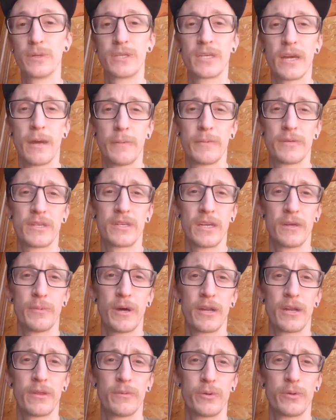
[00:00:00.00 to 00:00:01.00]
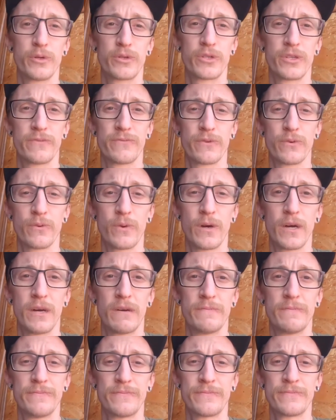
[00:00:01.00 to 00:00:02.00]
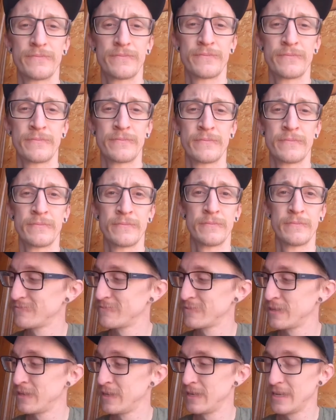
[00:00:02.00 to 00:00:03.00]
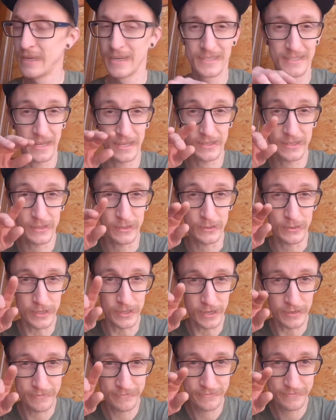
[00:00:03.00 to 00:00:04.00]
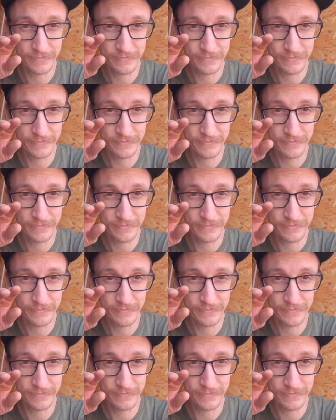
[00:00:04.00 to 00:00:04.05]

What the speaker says: be time to say goodbye to the Busa for a while. Stay tuned, y'all.